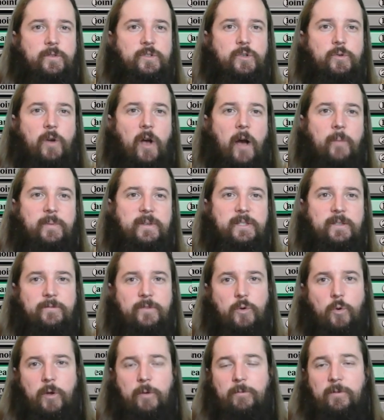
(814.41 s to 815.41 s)
2 copies of
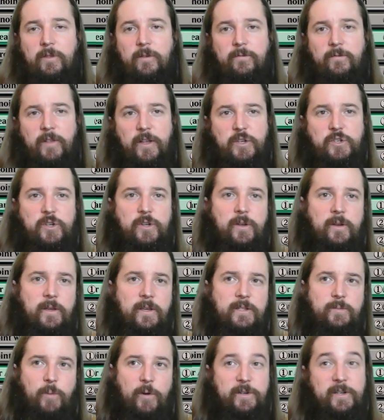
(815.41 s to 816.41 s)
Anoint with Affliction
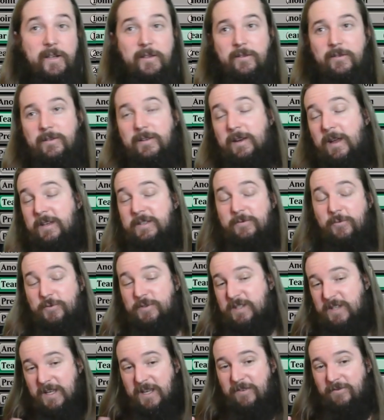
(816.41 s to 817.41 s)
is particularly nice for
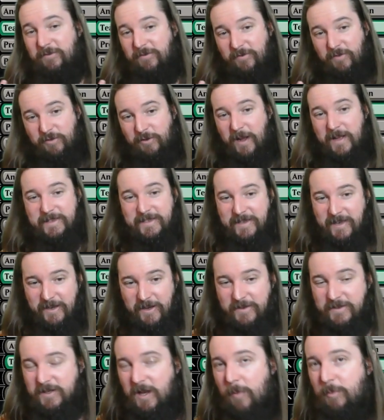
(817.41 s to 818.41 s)
sticky threats like
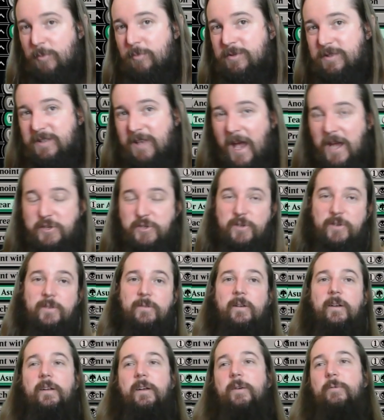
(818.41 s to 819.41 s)
Unstoppable Slasher.
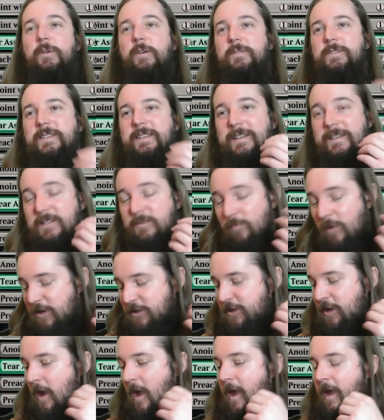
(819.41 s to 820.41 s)
We don't see it as
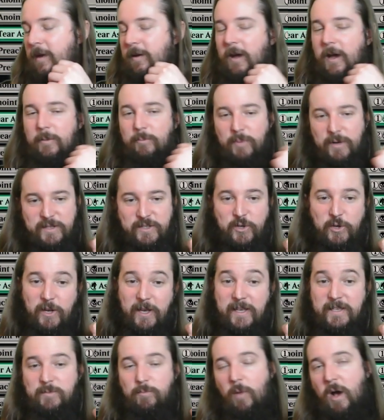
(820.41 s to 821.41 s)
much, but it's good
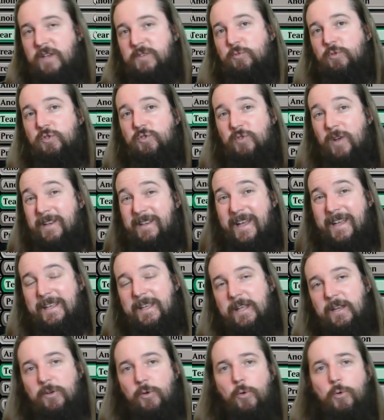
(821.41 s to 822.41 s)
against Mosswood Dreadknight
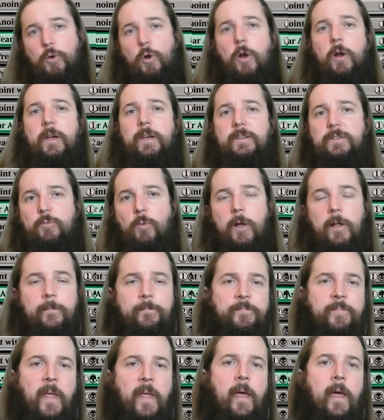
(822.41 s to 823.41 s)
in Golgari as
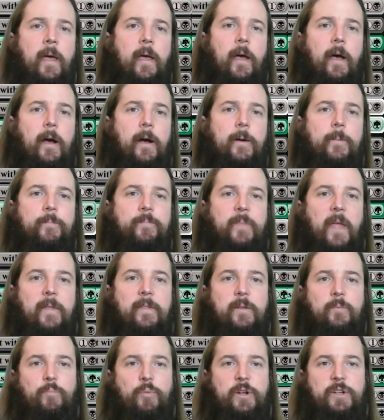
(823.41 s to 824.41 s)
well. And
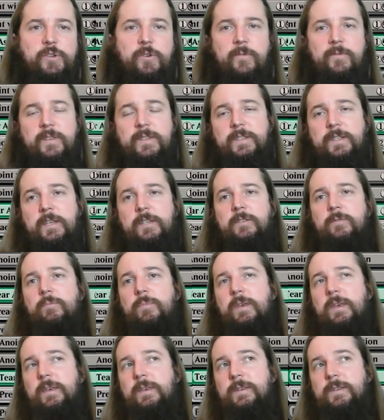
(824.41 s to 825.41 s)
then Preacher of the Schism
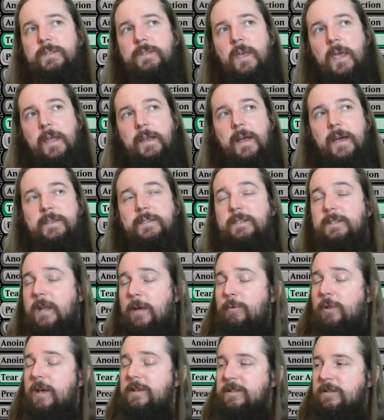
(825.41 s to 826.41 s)
is a nice
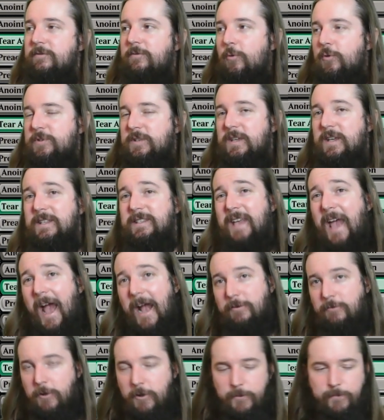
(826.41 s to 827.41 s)
stabilizing force against
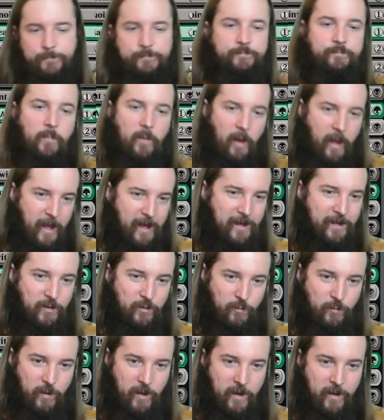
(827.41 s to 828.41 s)
aggro,
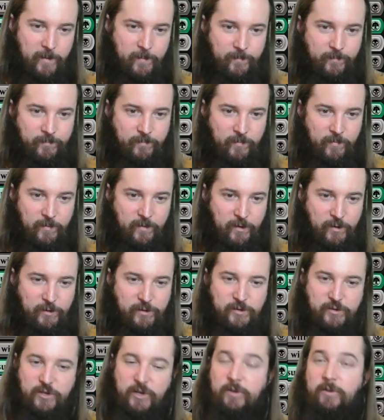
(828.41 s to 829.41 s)
and you're
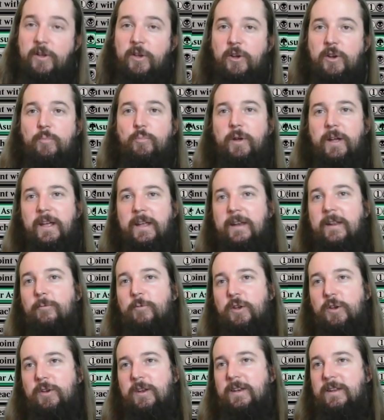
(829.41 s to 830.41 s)
generally going to bring it in
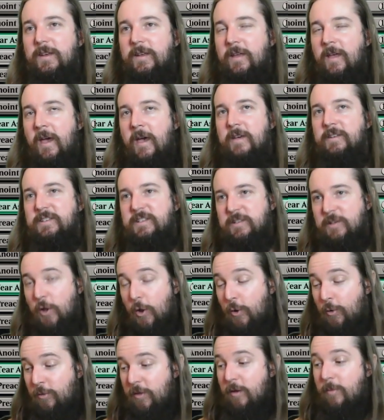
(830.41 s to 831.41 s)
when you need to
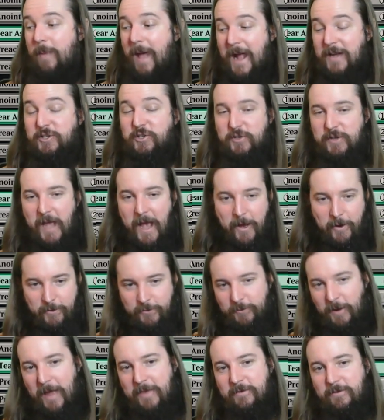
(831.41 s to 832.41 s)
slow the match
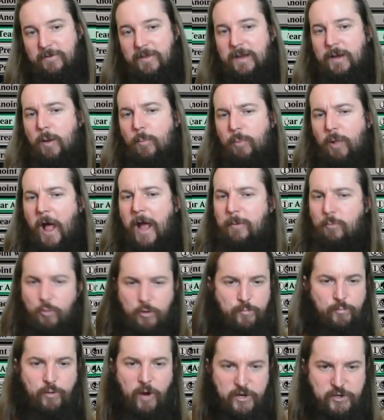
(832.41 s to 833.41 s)
down rather than apply
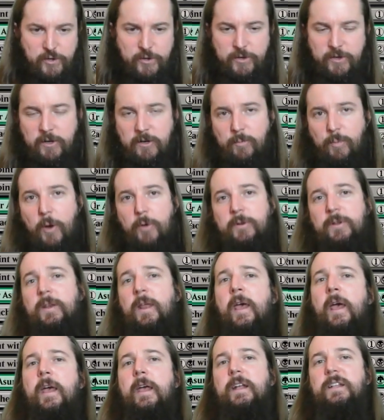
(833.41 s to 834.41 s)
more pressure to your opponent.
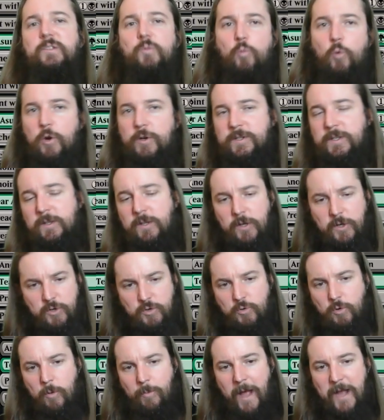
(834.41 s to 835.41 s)
It's worse in the
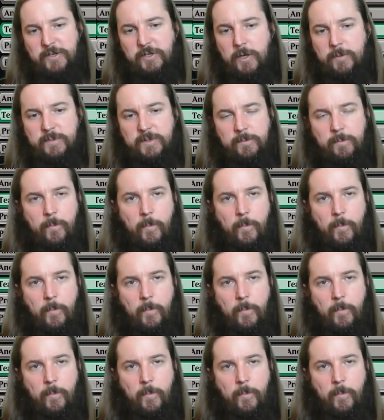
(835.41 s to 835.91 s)
control matchups.